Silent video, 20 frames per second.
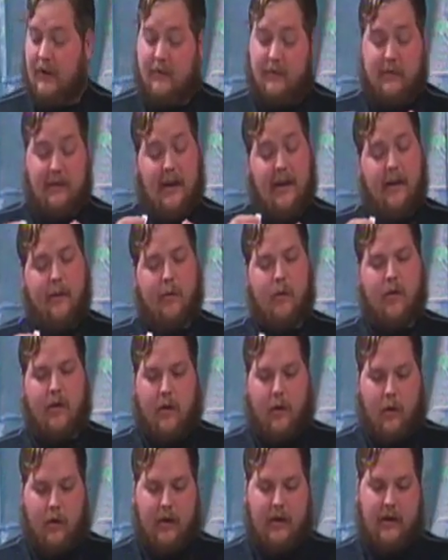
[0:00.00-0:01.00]
And we're going
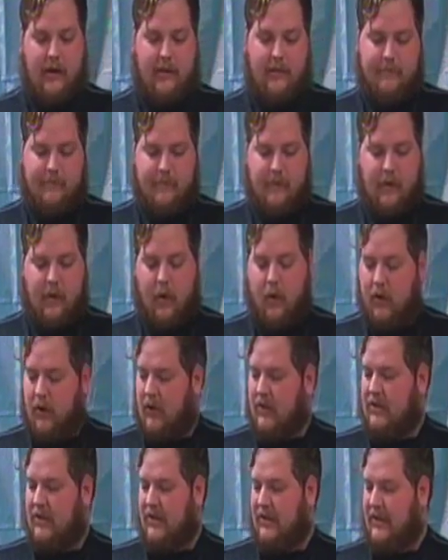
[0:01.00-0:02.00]
to hold
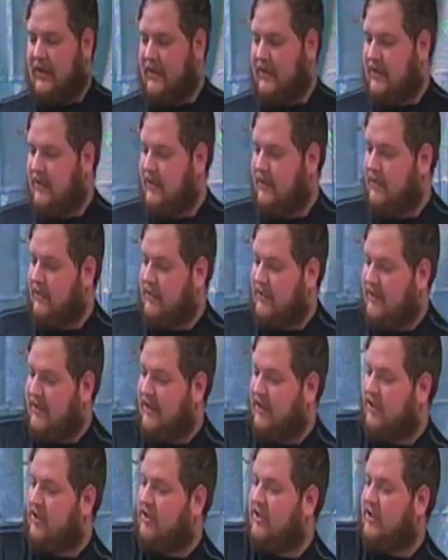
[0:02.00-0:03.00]
on to this little
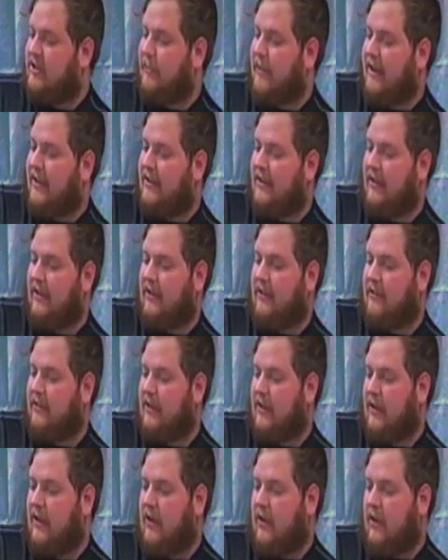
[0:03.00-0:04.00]
sticker just to make
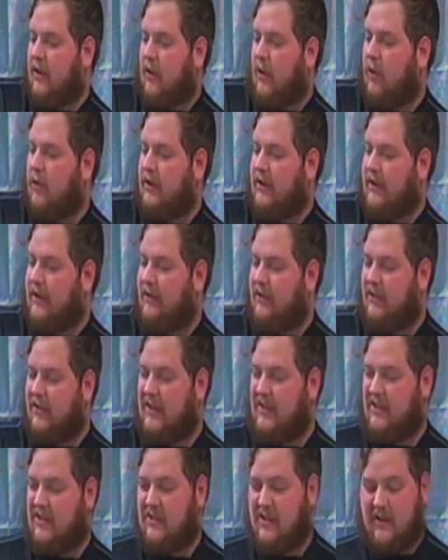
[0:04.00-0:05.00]
holding it a little
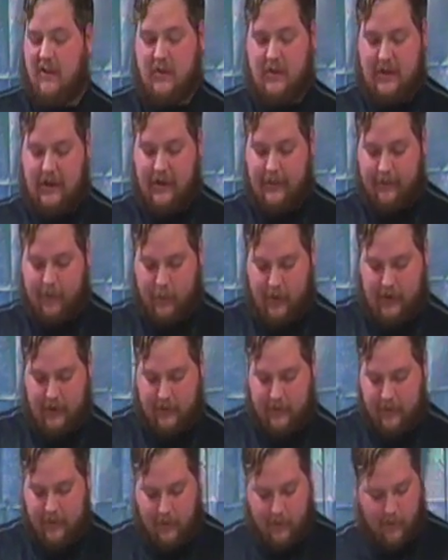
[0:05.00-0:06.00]
easier, a little tip for you.
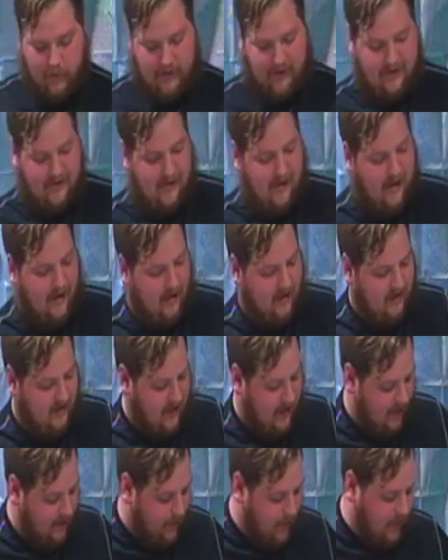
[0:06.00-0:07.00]
We'll get to that here in a
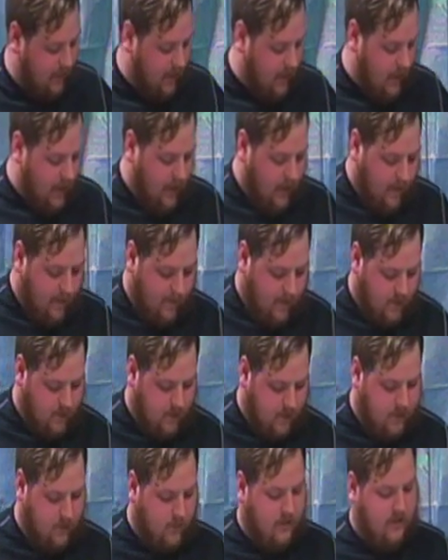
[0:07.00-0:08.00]
second, but first
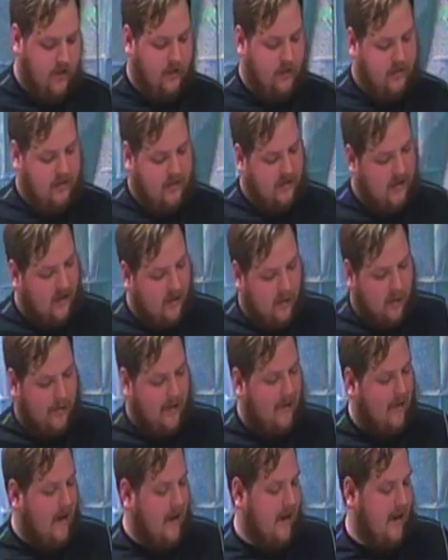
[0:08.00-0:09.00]
what you want to do, just get a little bit
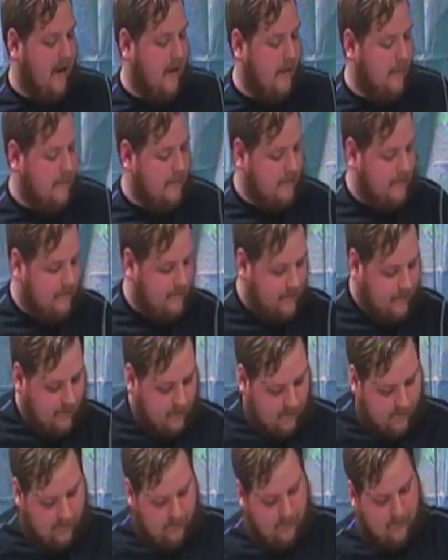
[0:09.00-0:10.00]
of line out
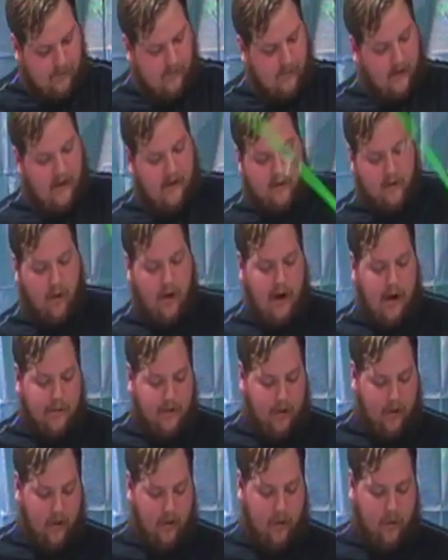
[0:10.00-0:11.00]
and grab
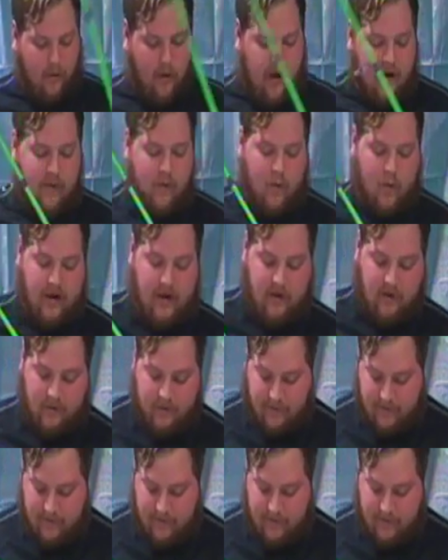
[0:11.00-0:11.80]
your rod and reel,